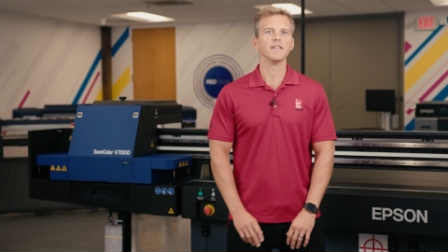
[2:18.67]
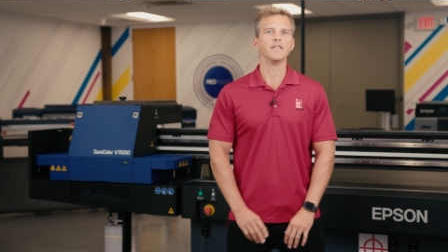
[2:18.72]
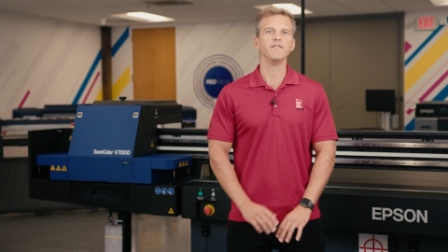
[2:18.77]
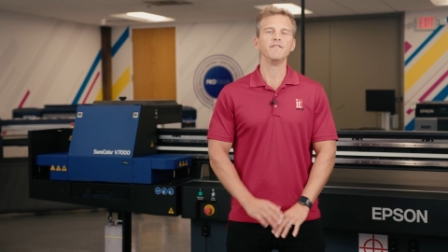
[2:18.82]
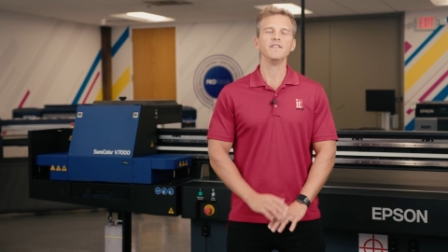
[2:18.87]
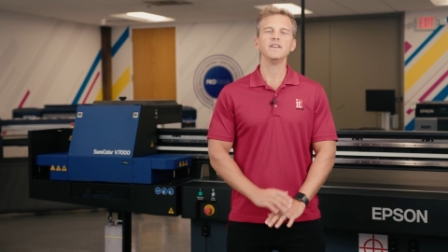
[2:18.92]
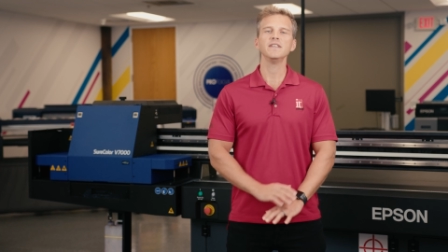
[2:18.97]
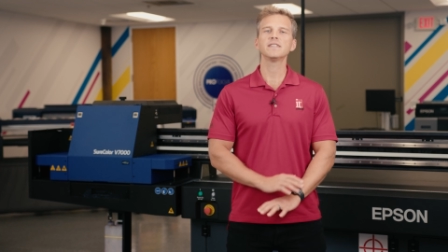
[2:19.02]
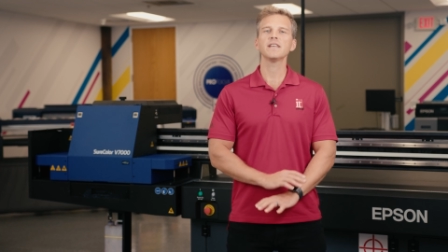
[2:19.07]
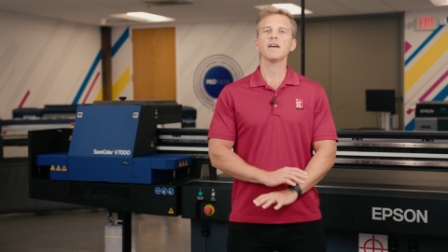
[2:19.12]
the
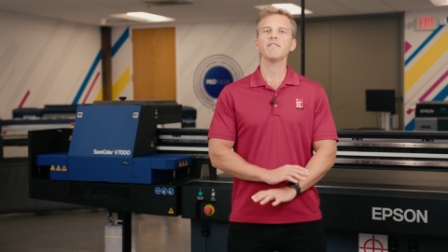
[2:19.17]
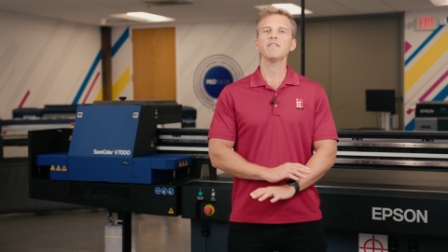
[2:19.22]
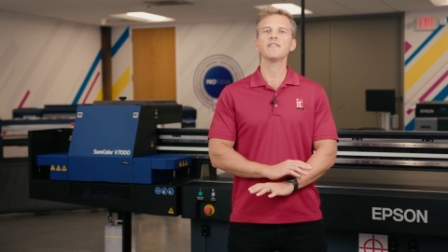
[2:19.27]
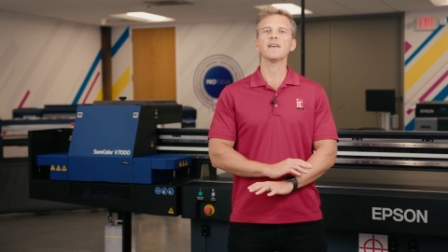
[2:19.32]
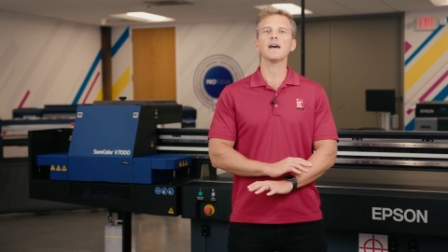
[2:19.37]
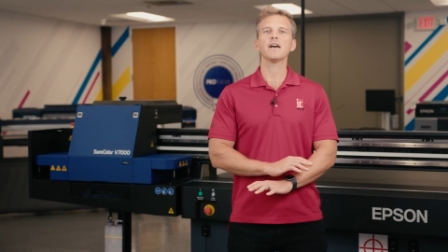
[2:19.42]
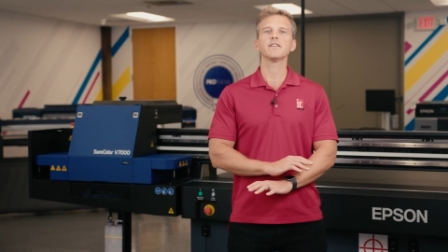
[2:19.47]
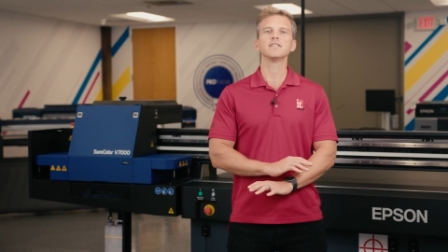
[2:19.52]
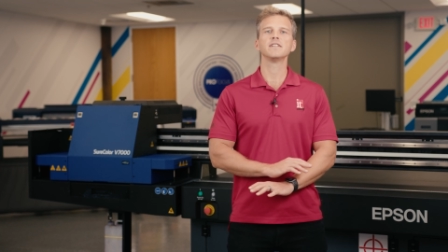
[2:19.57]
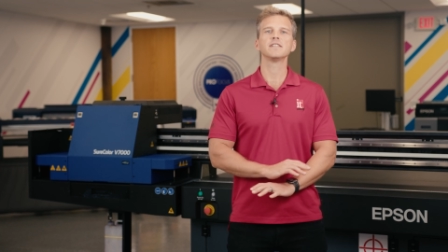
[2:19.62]
V seven
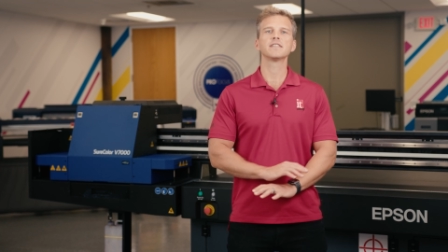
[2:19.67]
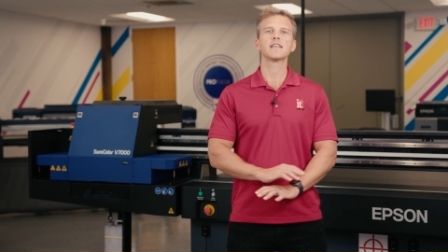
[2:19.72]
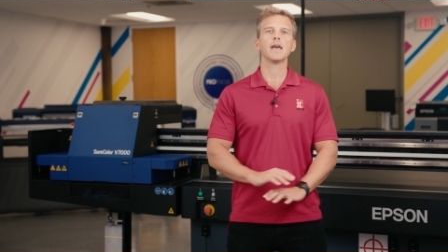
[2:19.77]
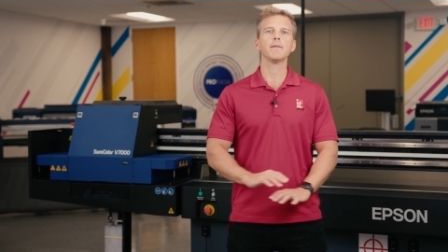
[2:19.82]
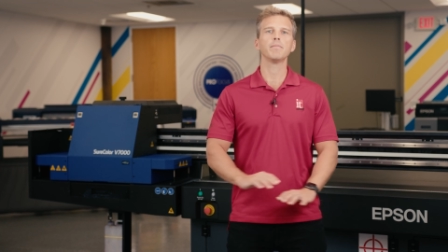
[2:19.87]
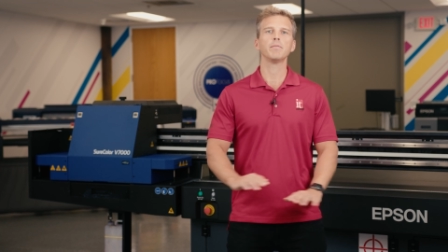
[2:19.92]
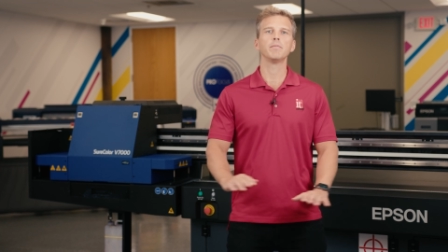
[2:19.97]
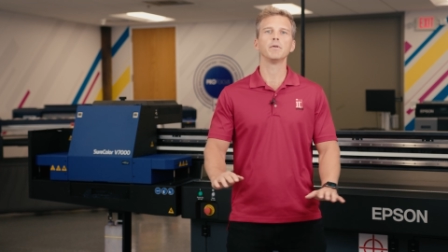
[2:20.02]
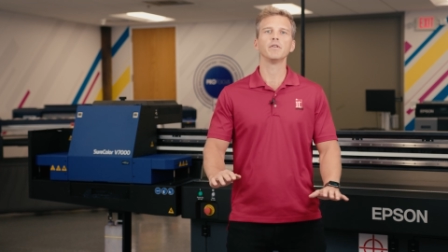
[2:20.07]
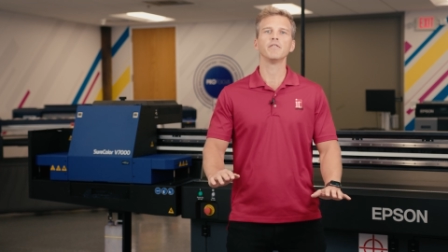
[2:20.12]
thousand is
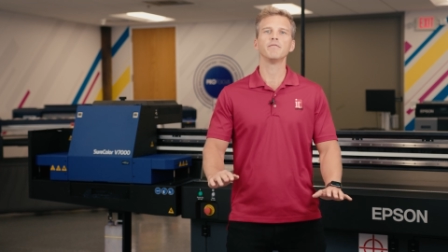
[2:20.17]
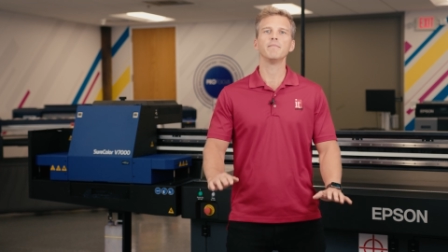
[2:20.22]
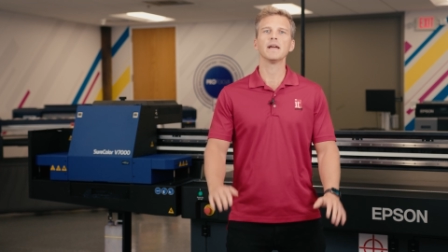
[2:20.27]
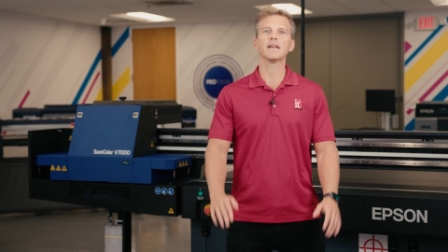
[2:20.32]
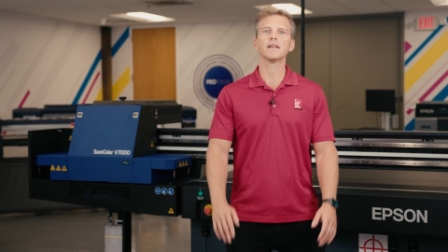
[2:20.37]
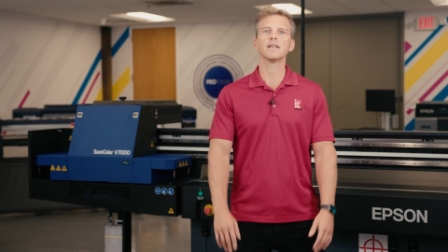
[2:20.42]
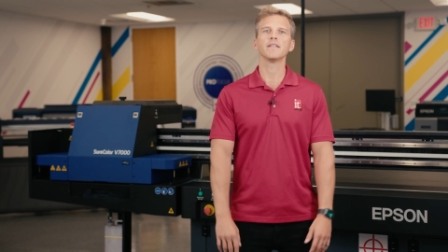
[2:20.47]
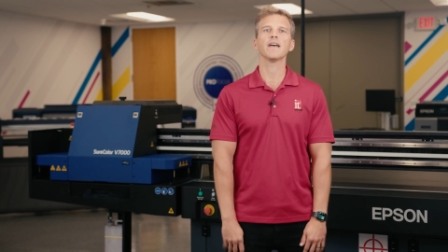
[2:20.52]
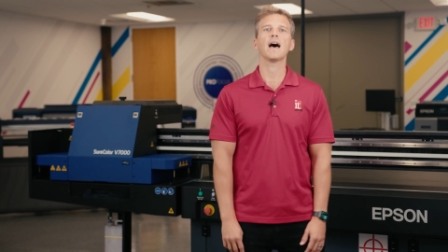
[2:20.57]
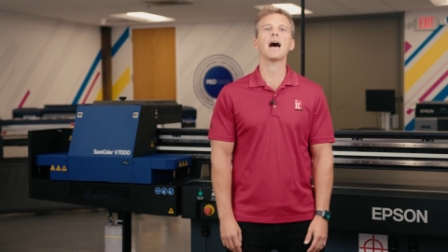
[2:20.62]
capable of
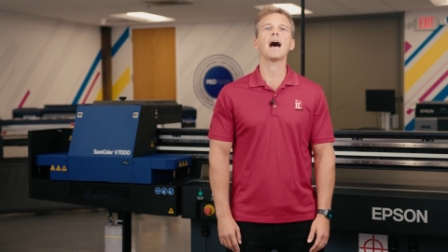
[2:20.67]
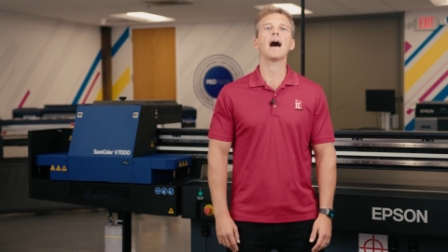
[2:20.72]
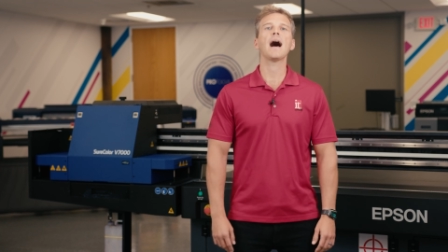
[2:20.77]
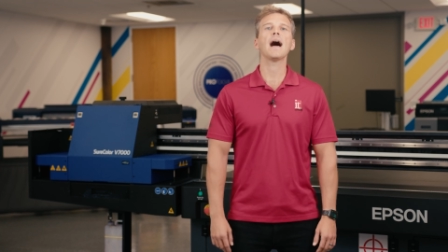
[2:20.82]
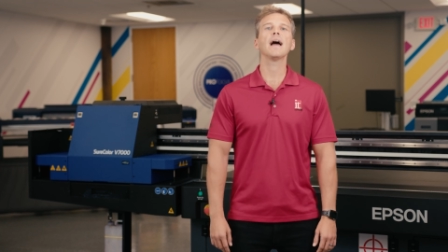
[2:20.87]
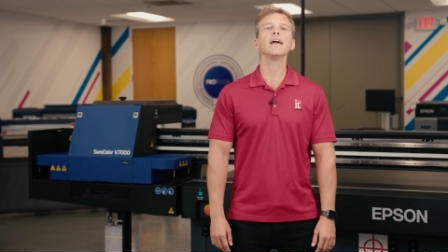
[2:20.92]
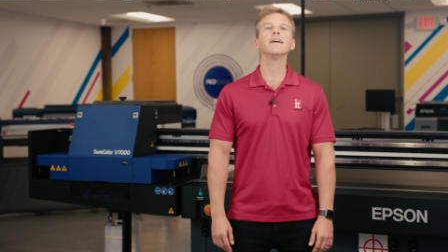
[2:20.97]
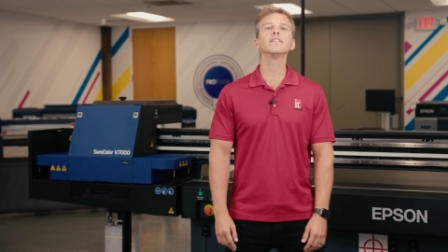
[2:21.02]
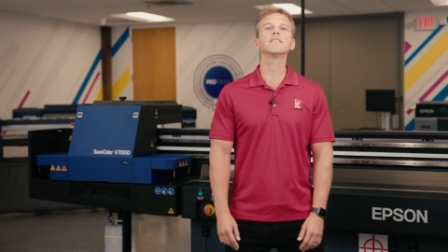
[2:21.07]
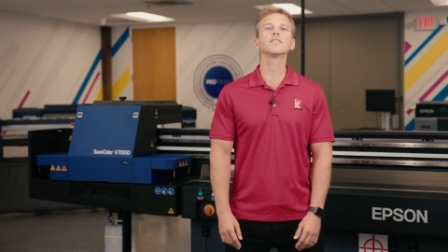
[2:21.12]
making the
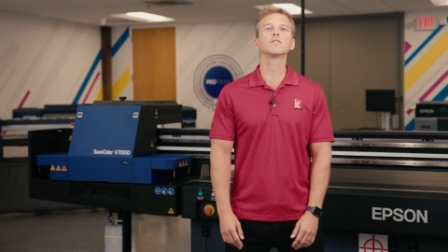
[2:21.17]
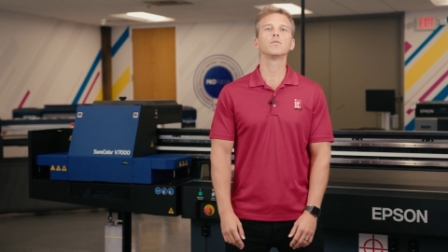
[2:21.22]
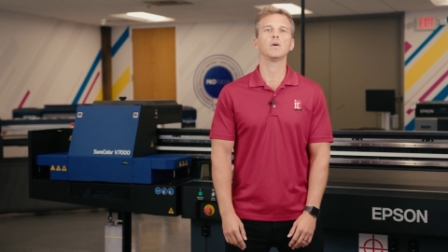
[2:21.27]
highest